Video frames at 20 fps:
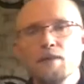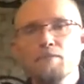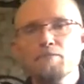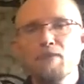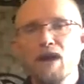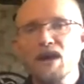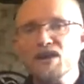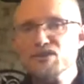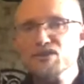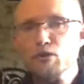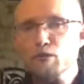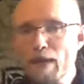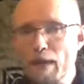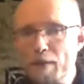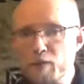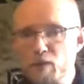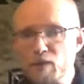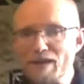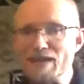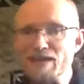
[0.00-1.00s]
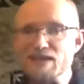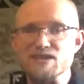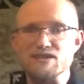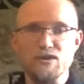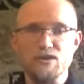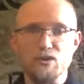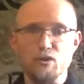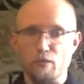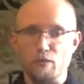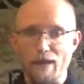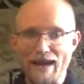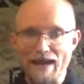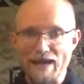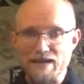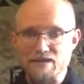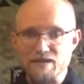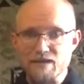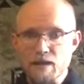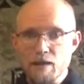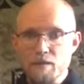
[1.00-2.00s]
Muscle memory is
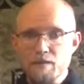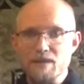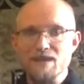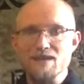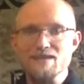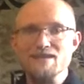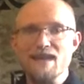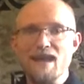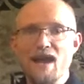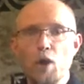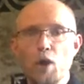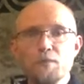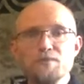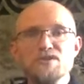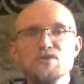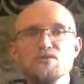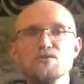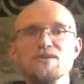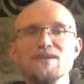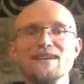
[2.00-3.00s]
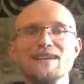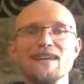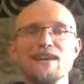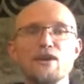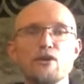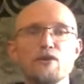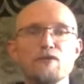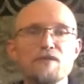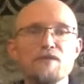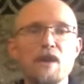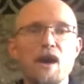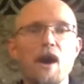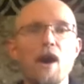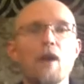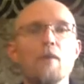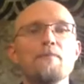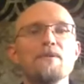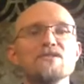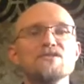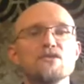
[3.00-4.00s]
great because it helps you to get over the
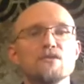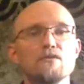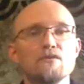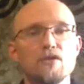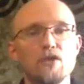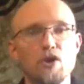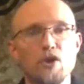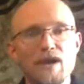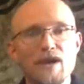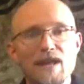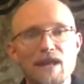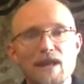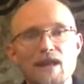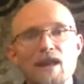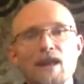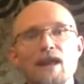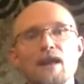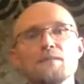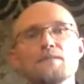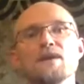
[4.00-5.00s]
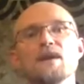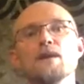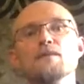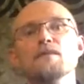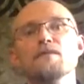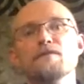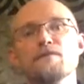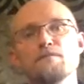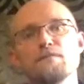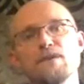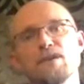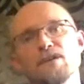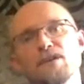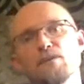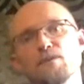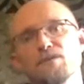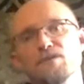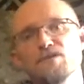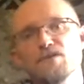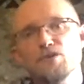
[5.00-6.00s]
hump as you're learning and becoming
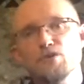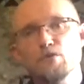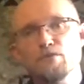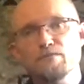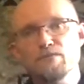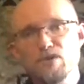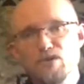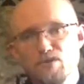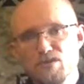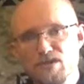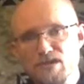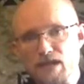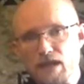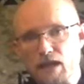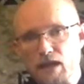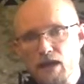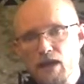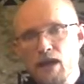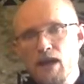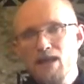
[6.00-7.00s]
familiar with new music.